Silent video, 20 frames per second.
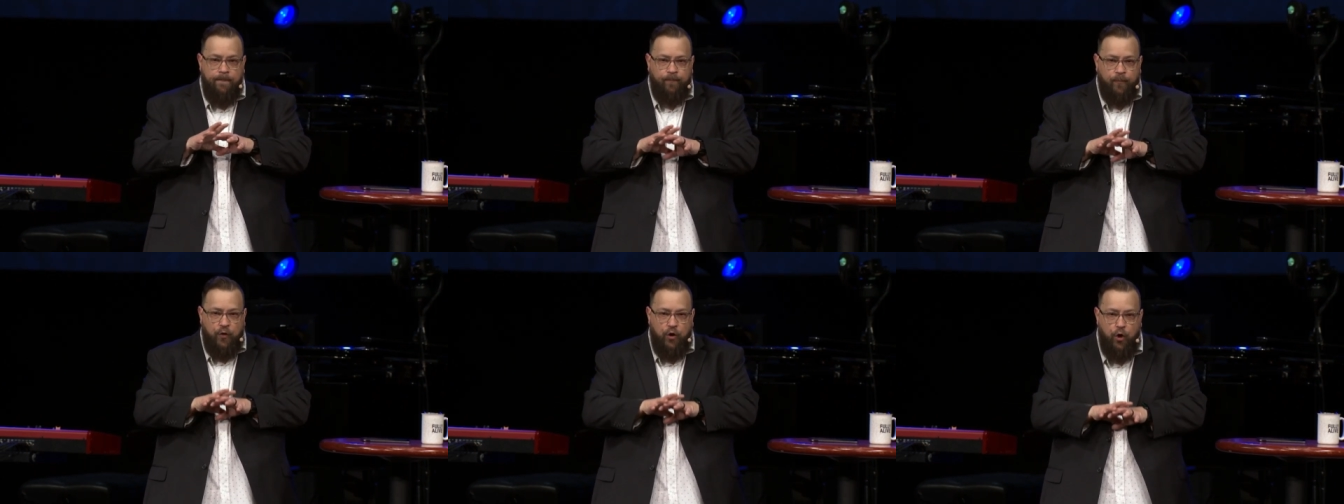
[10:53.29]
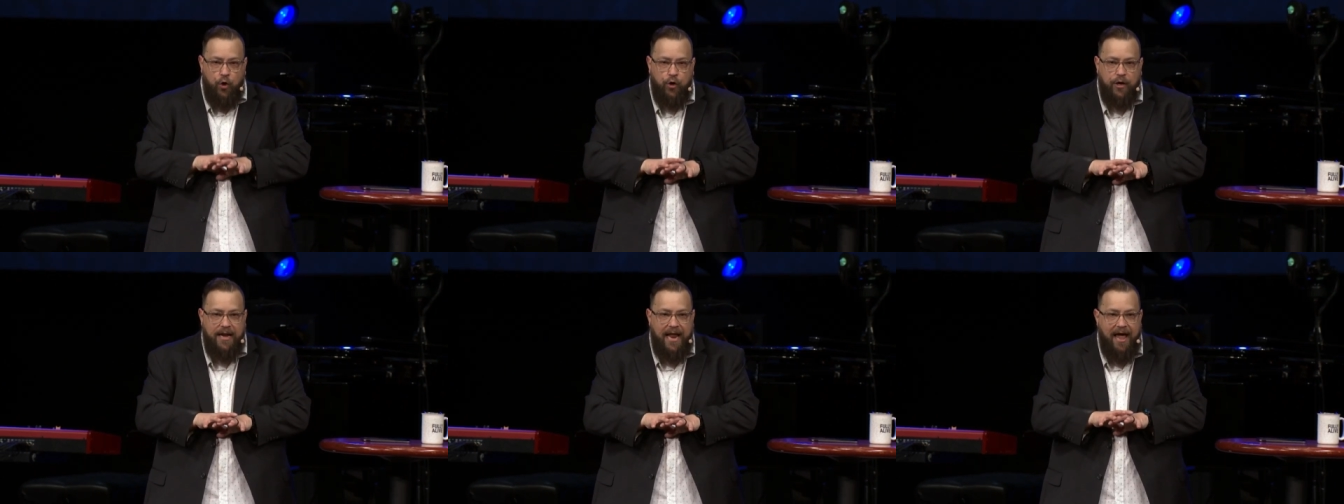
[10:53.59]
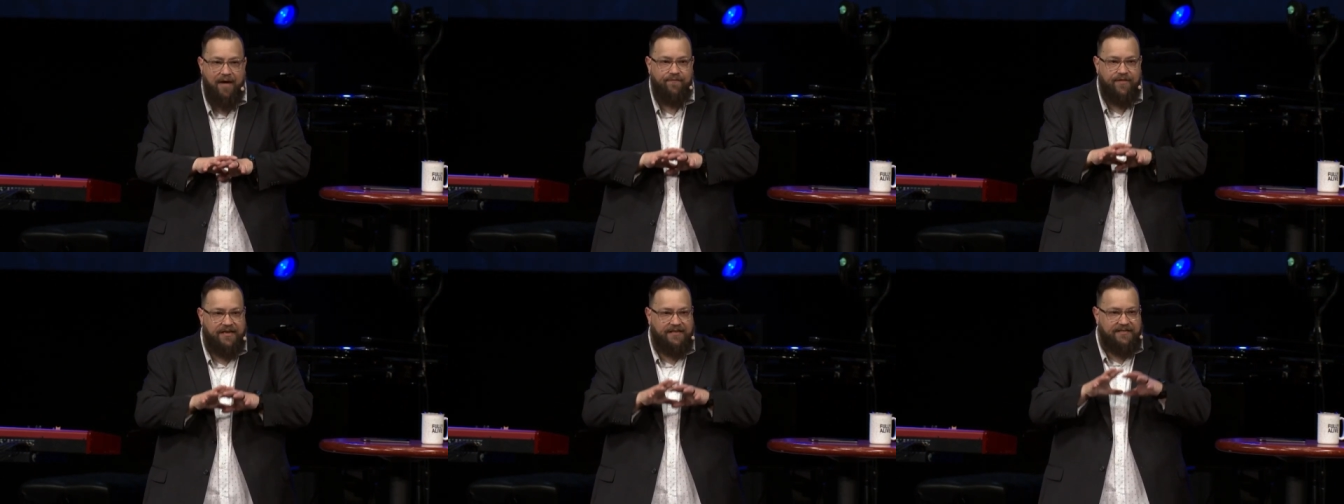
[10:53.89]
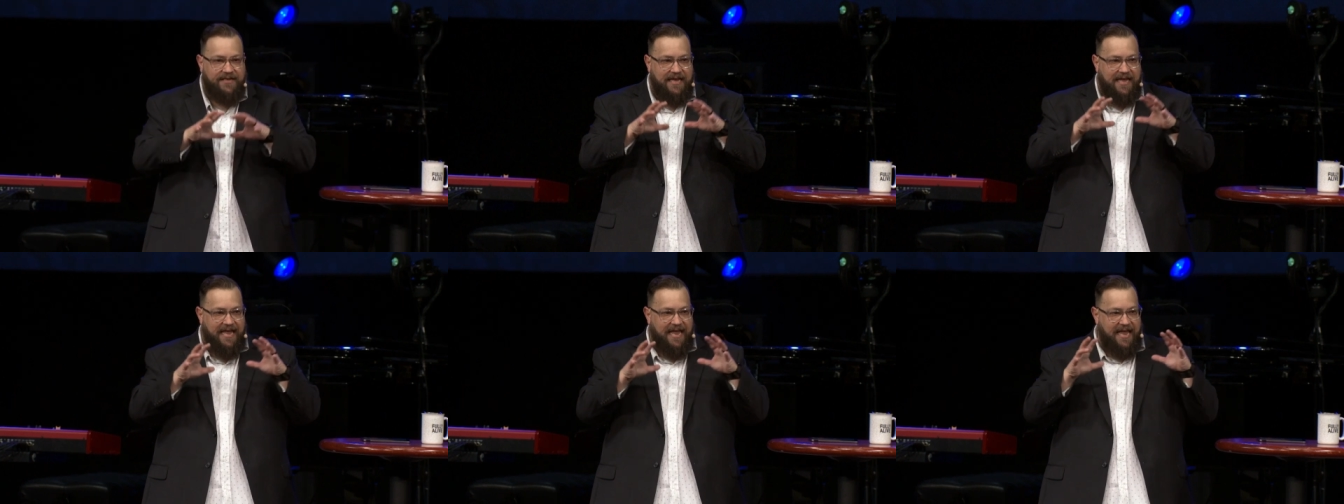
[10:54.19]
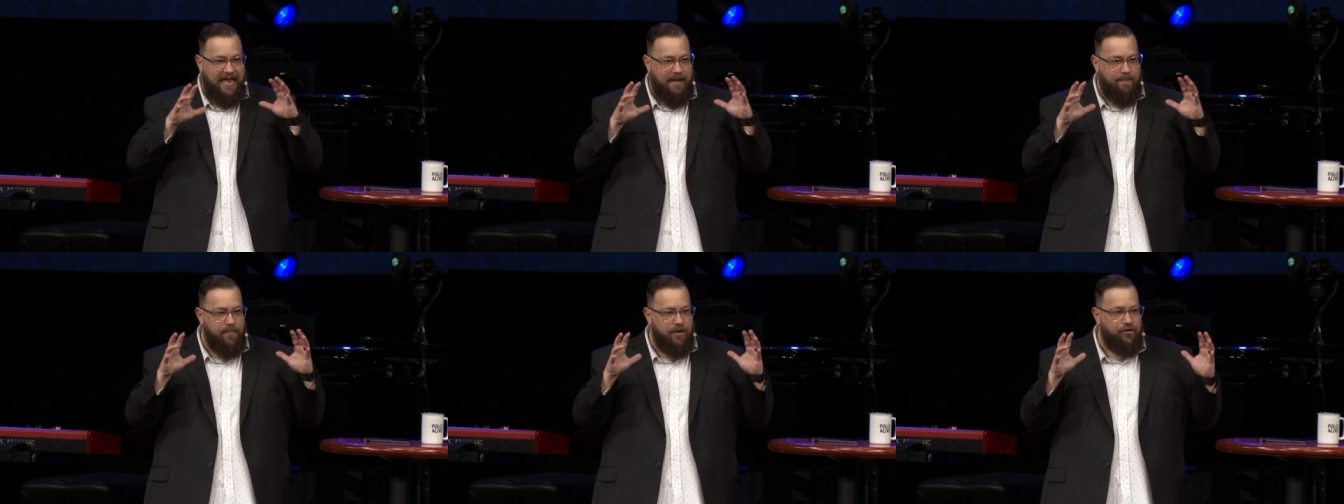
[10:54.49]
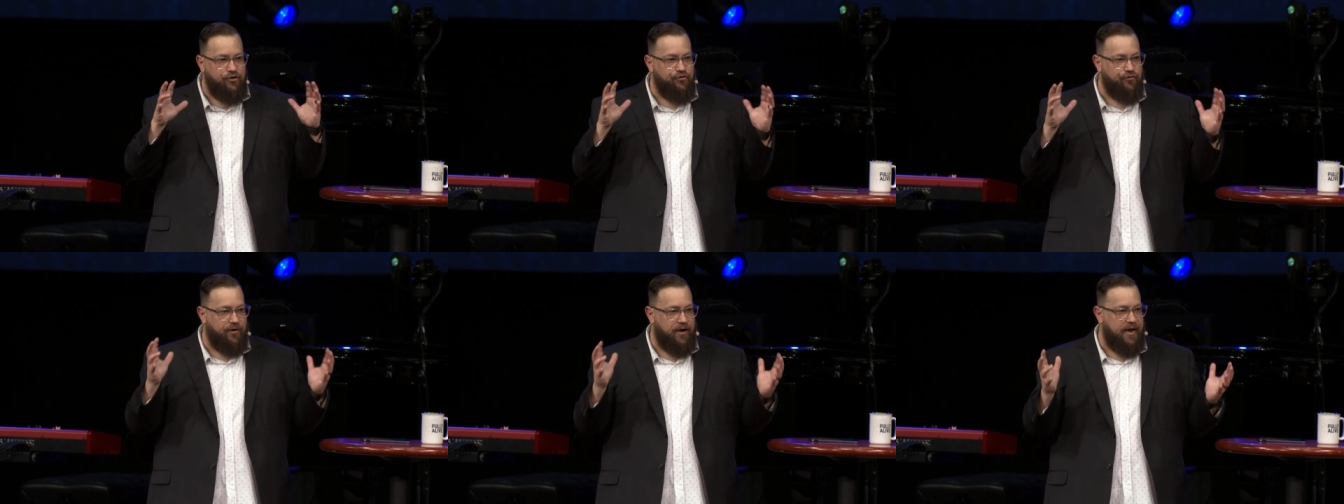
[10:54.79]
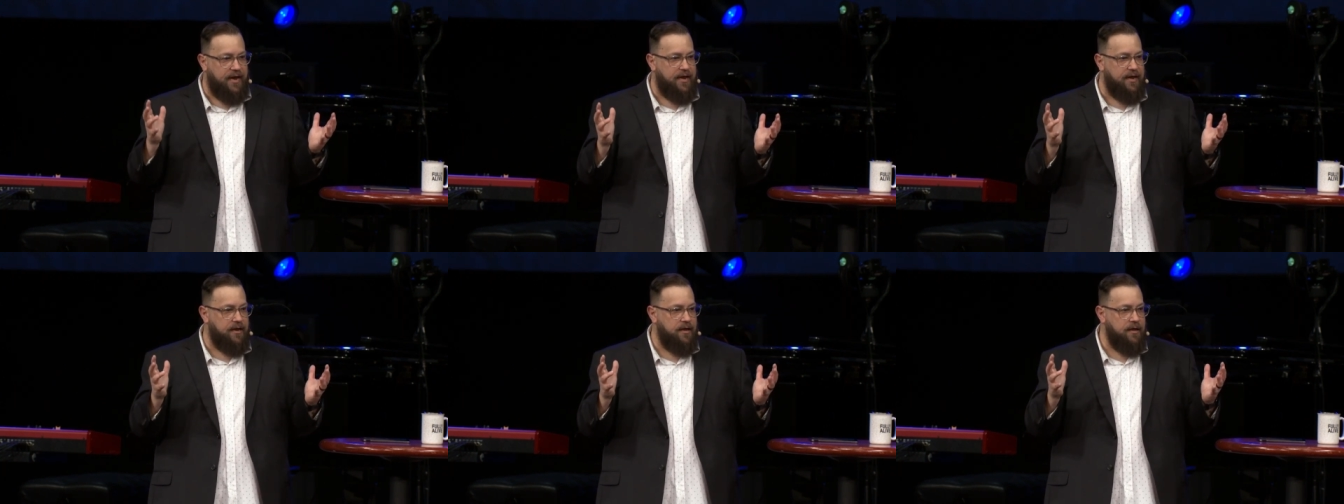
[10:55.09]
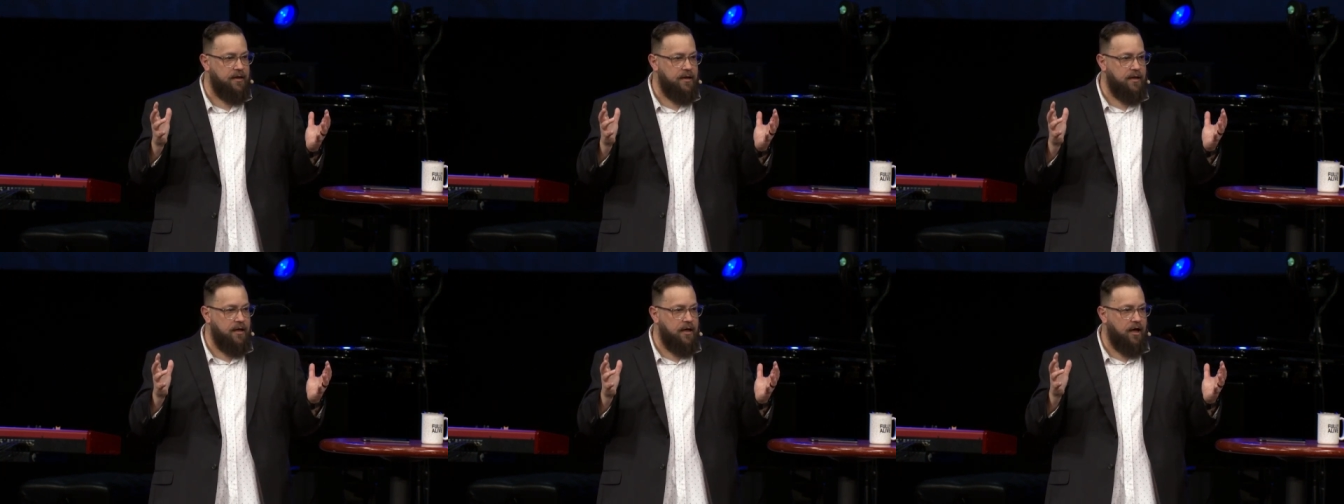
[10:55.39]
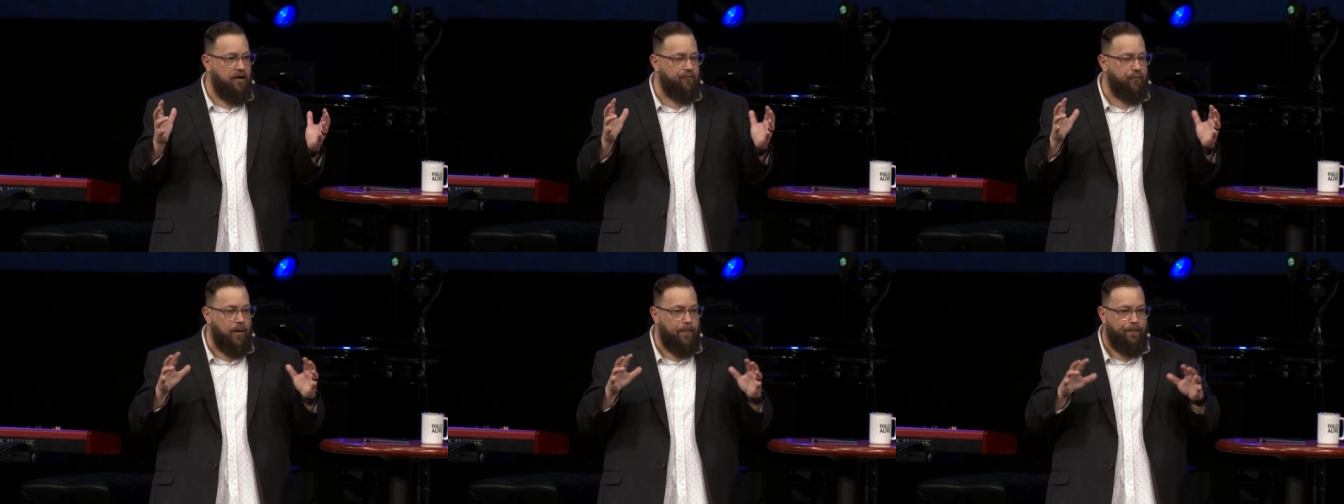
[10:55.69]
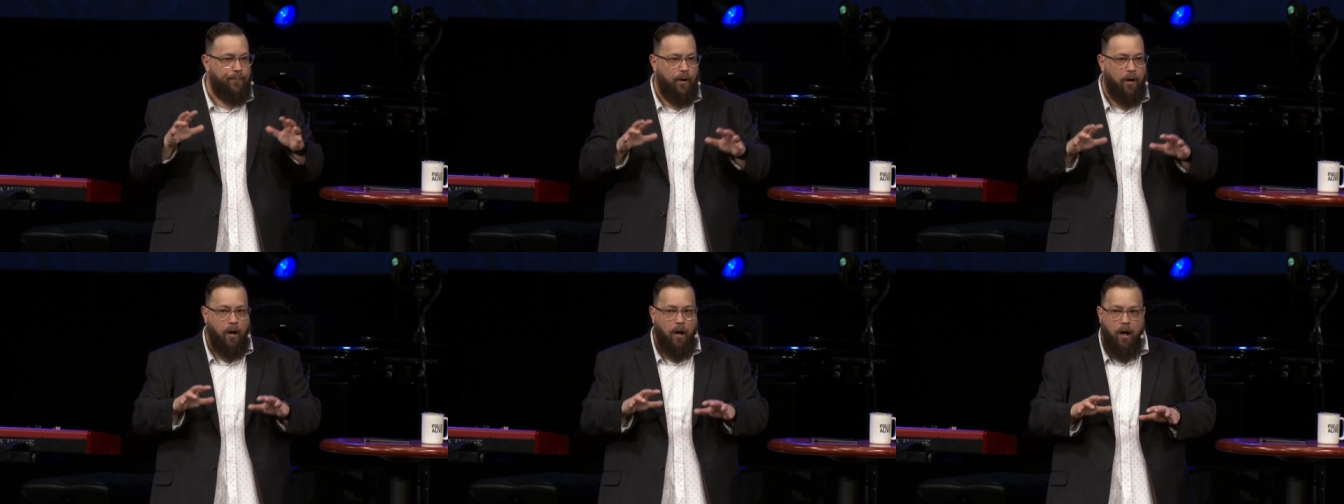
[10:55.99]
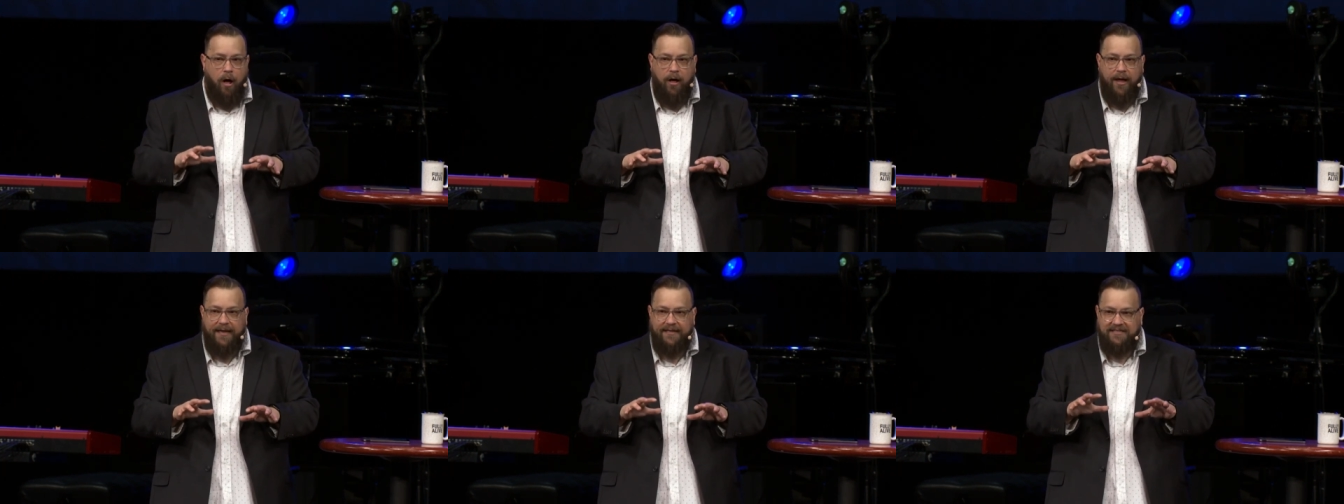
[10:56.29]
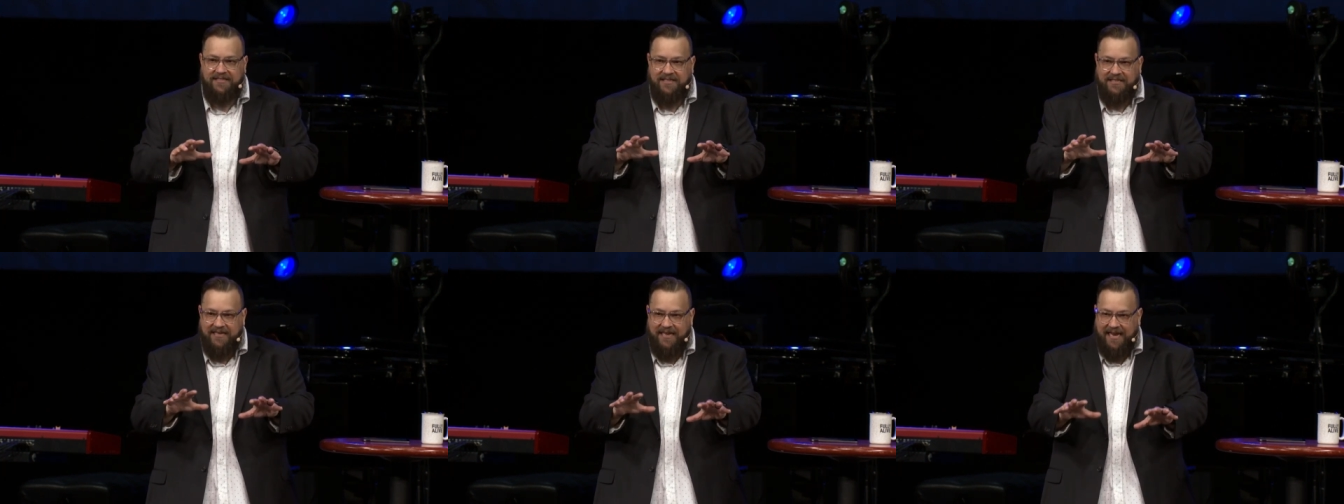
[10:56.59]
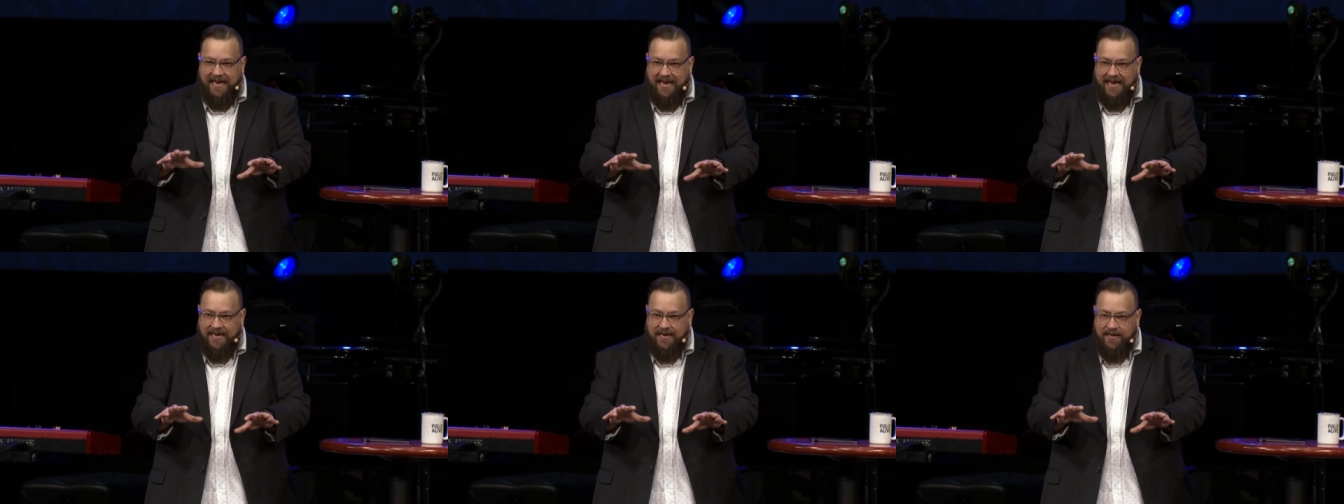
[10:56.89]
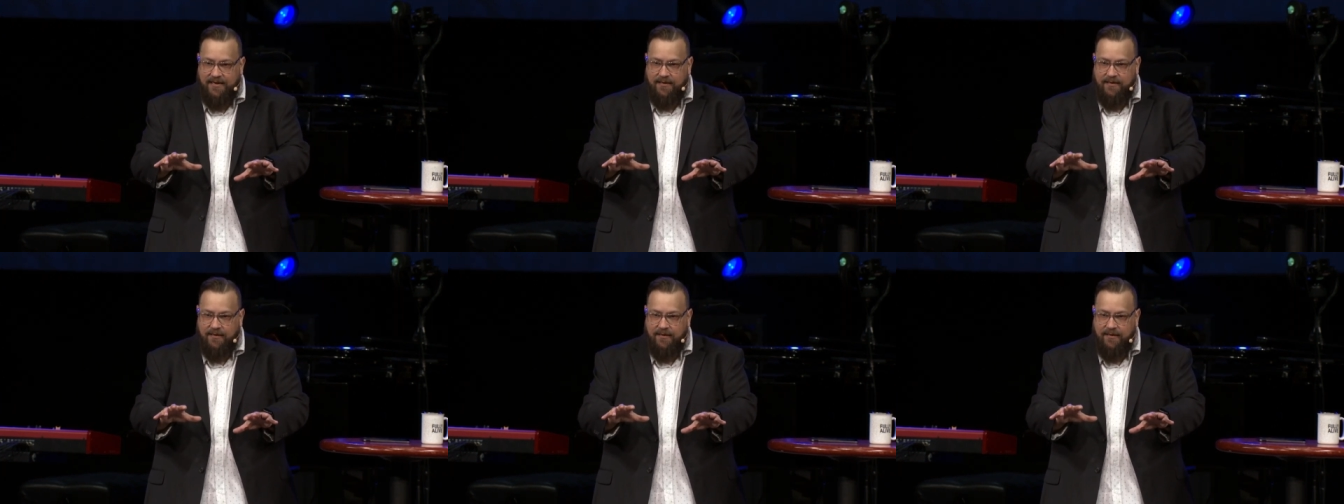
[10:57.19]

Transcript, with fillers: you can have this imagery of what Paul had seen,